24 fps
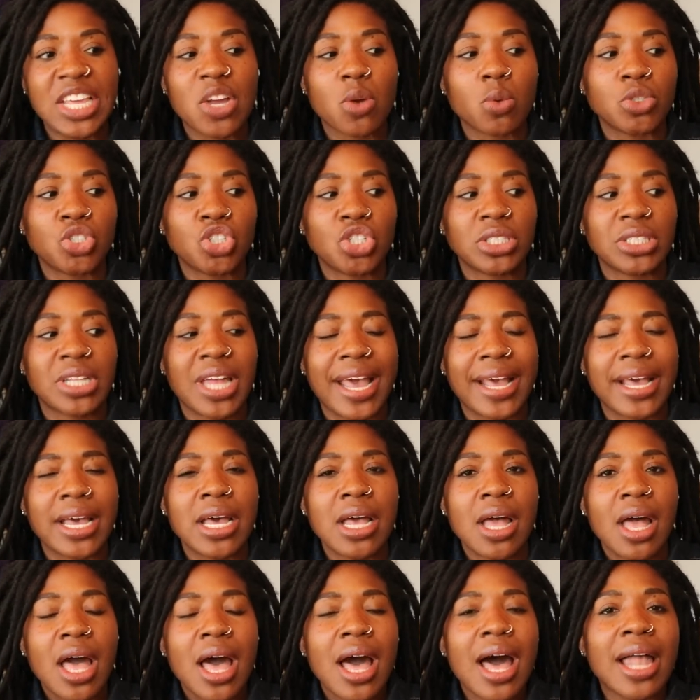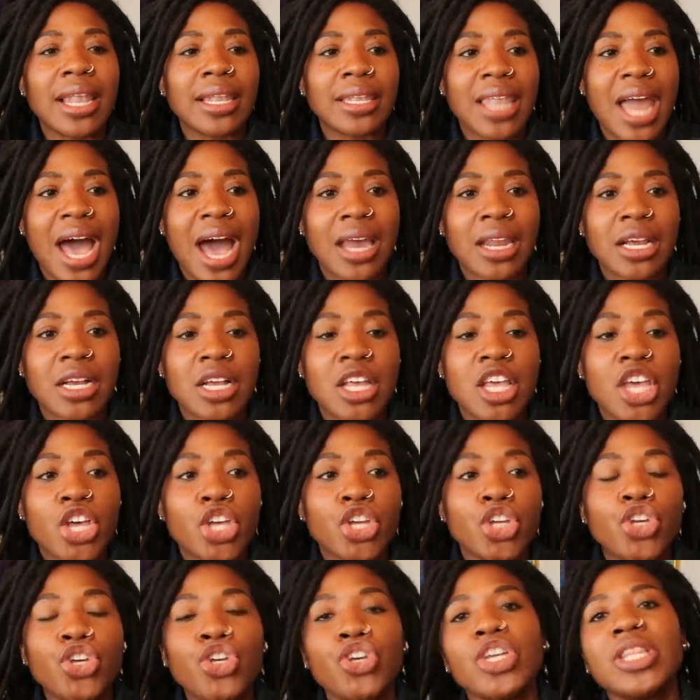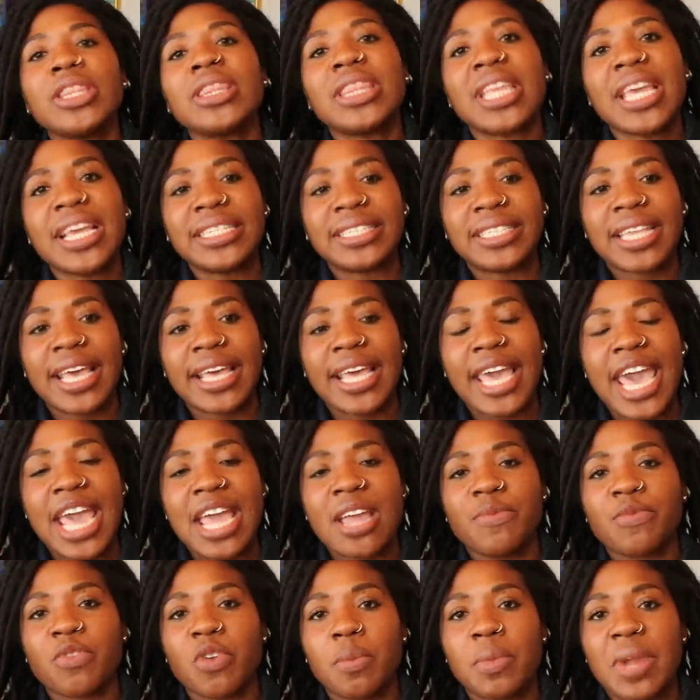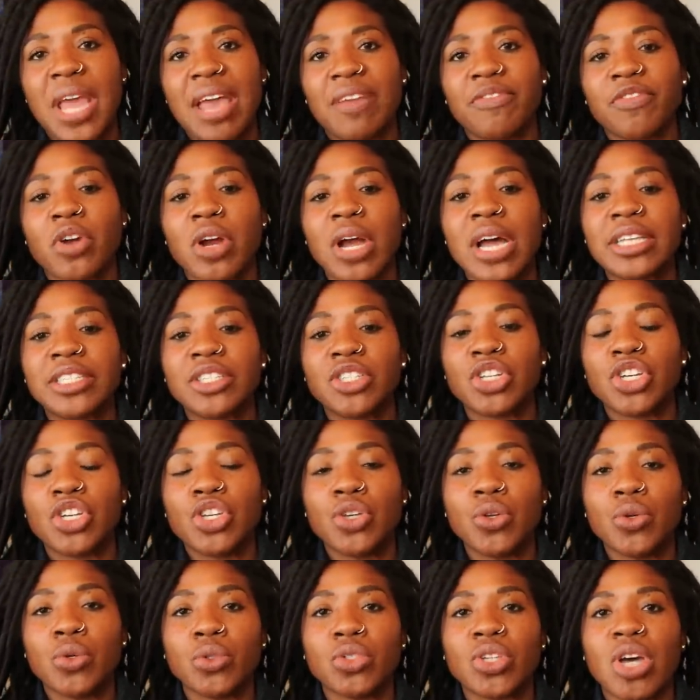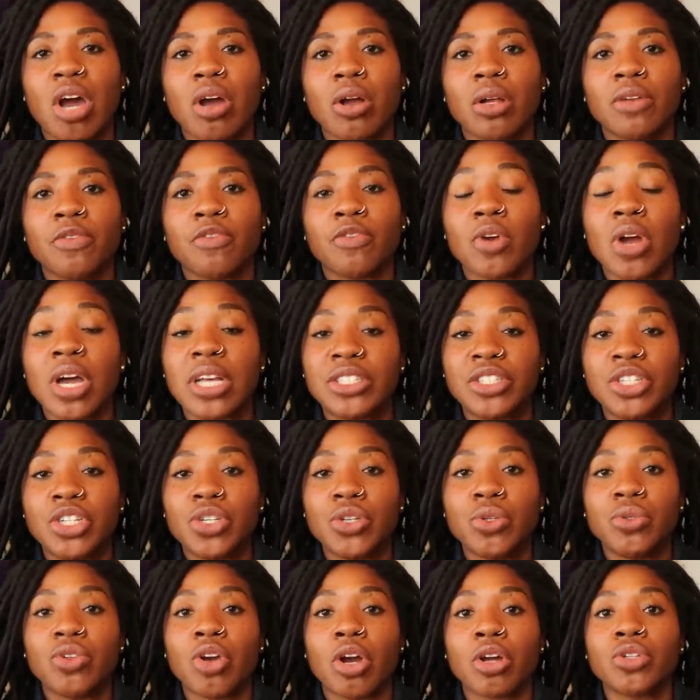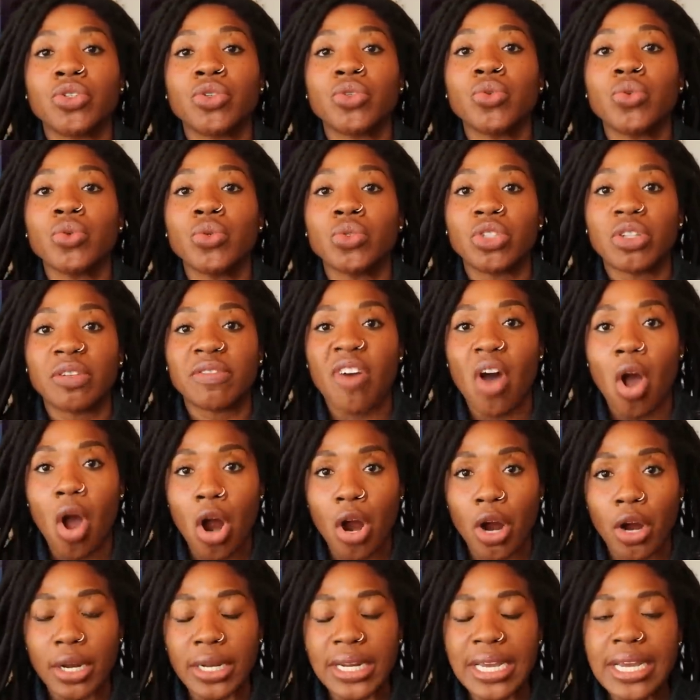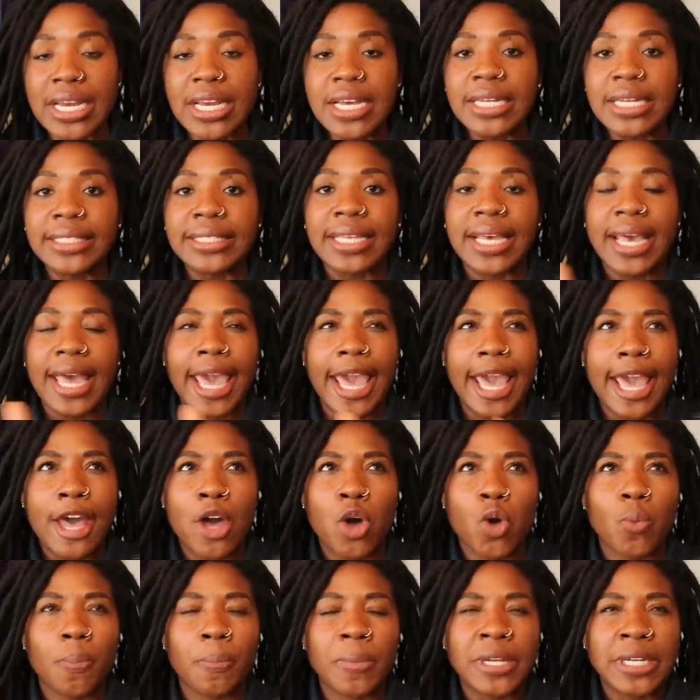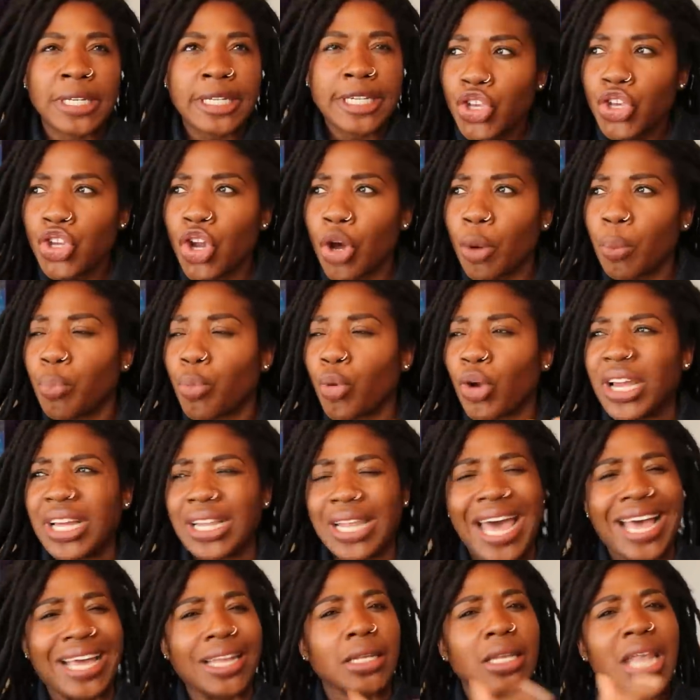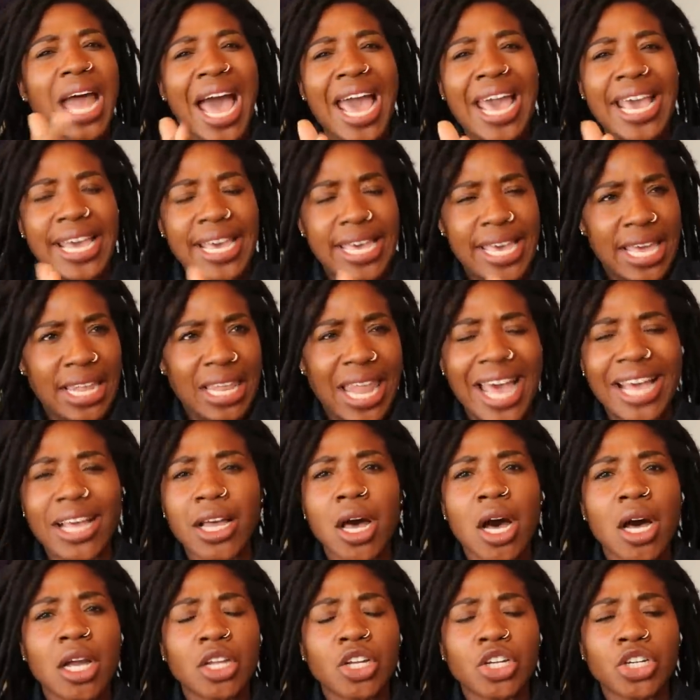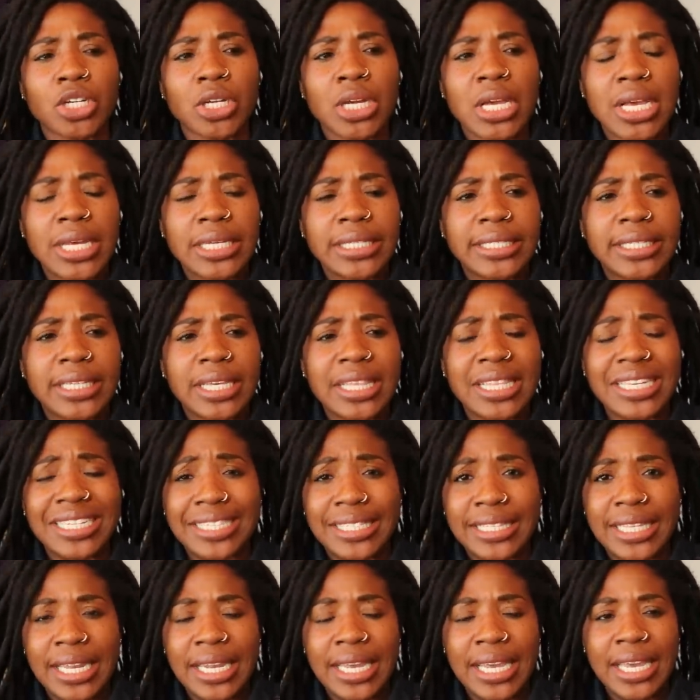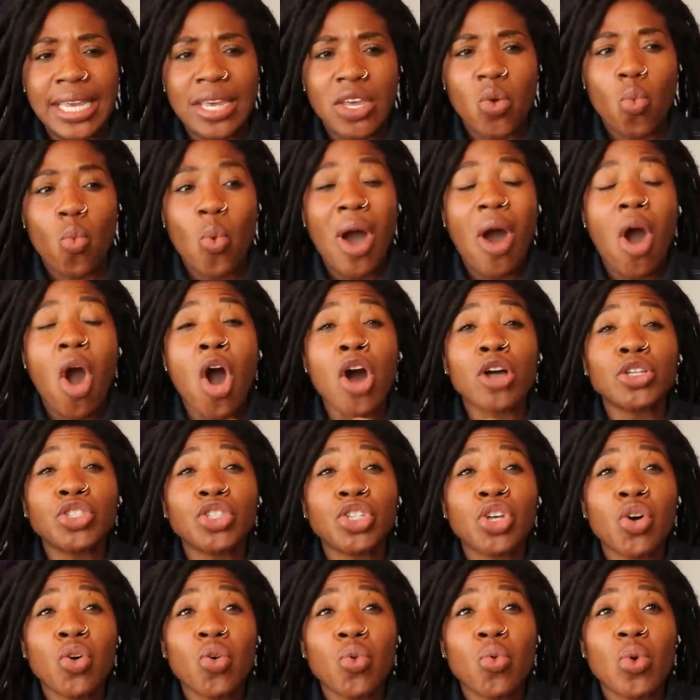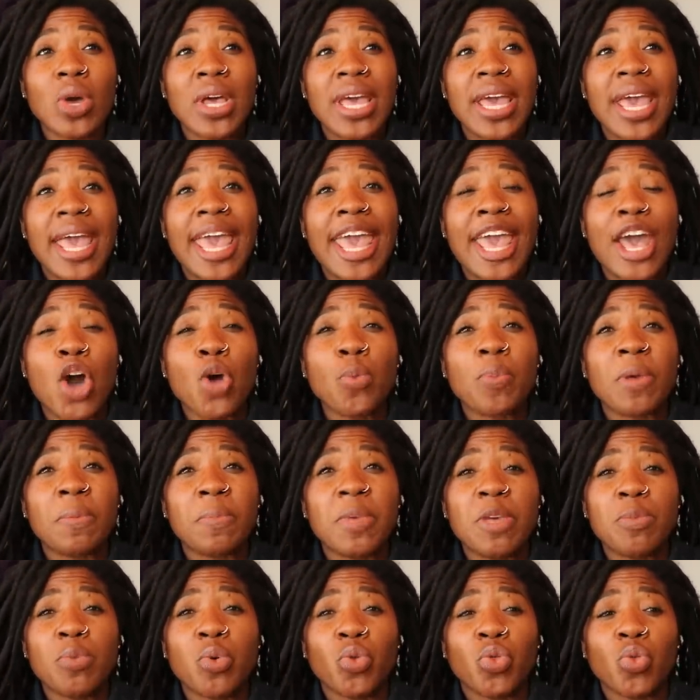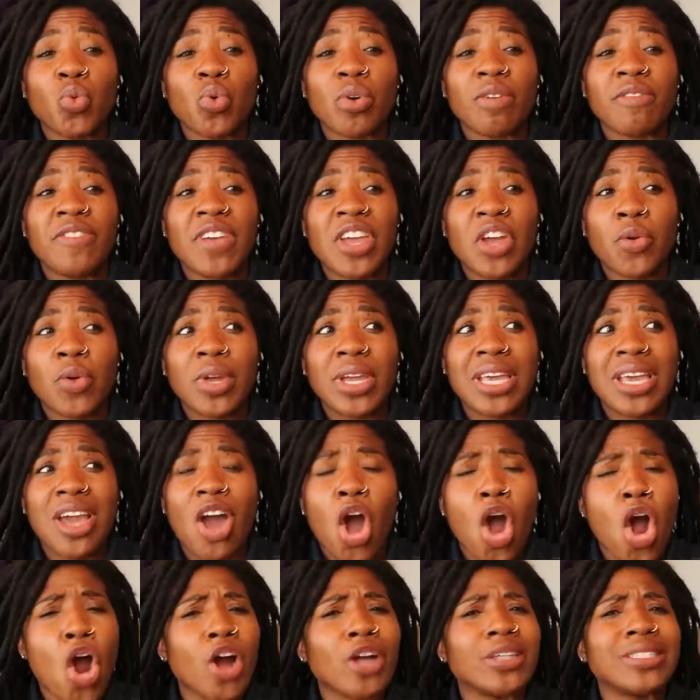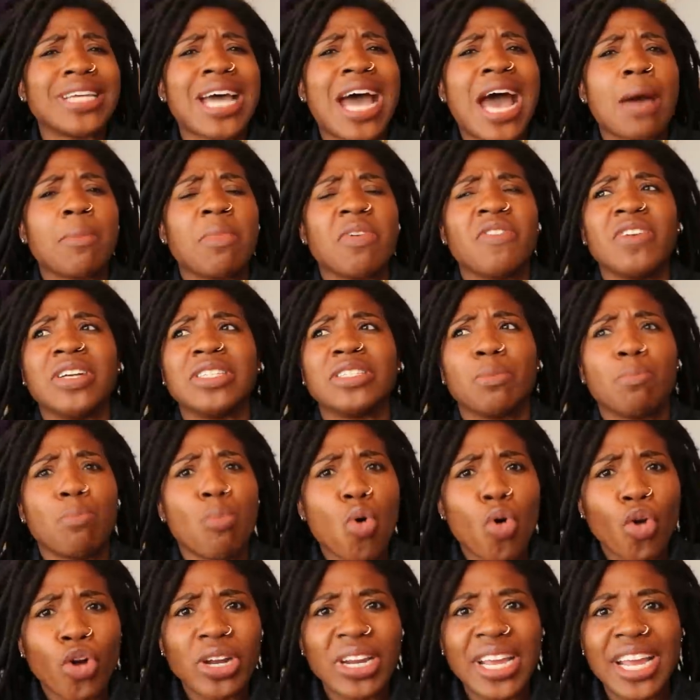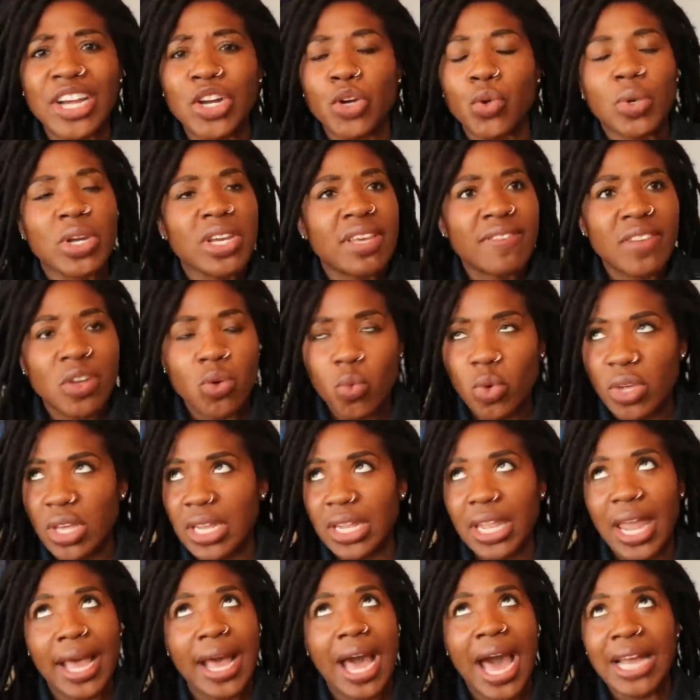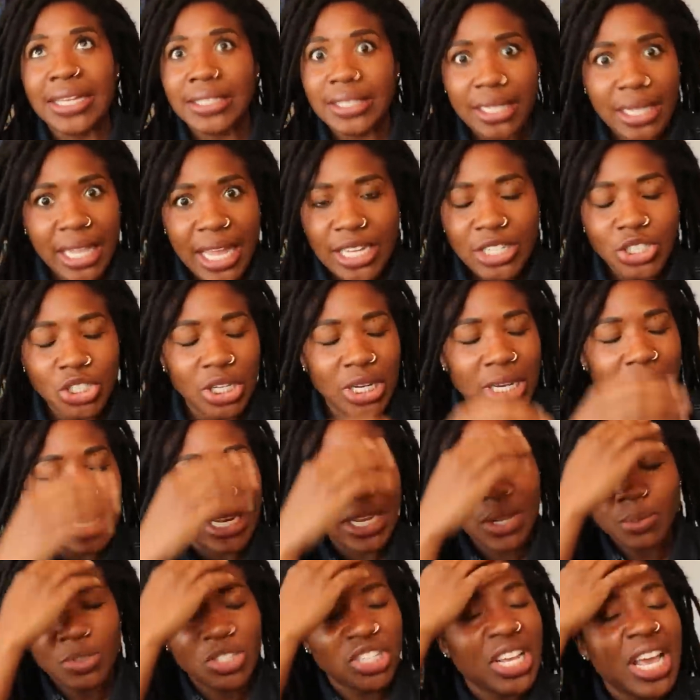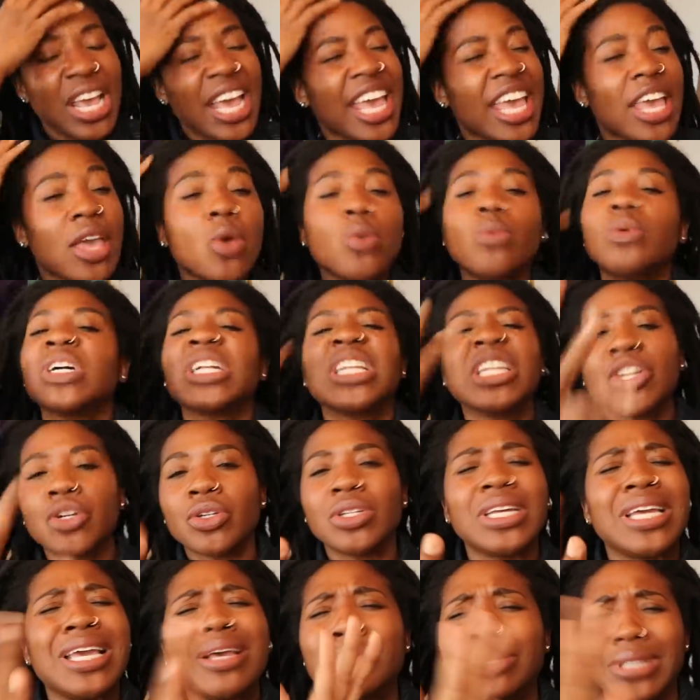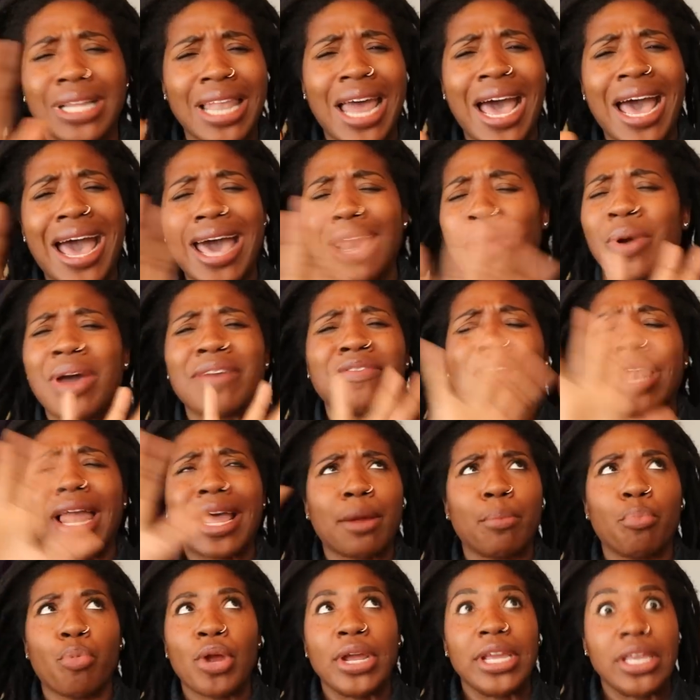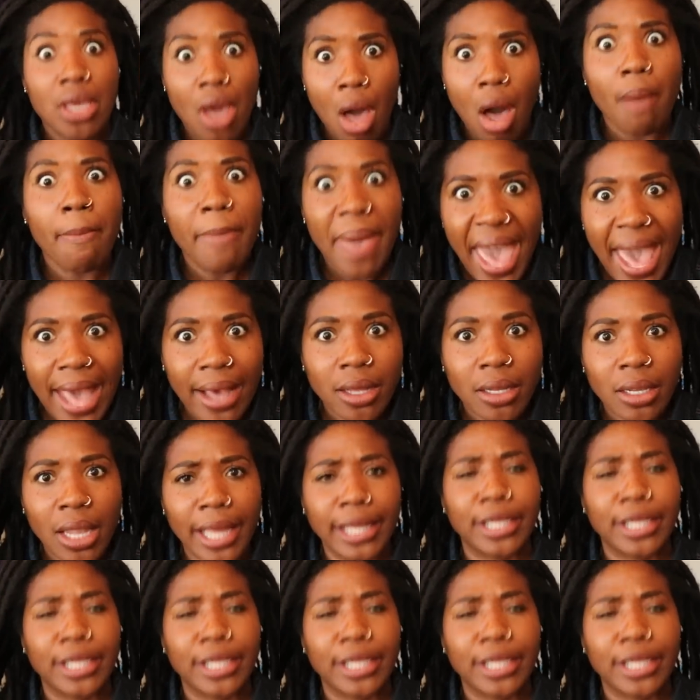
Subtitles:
There was just like a lot of good things that came from that for us to use our tools of art to help, you know, bring like light and like color to the city while also helping people through a very hard time of us mourning, grieving, we in like isolation. It was a lot. I don't have to like bring y'all back.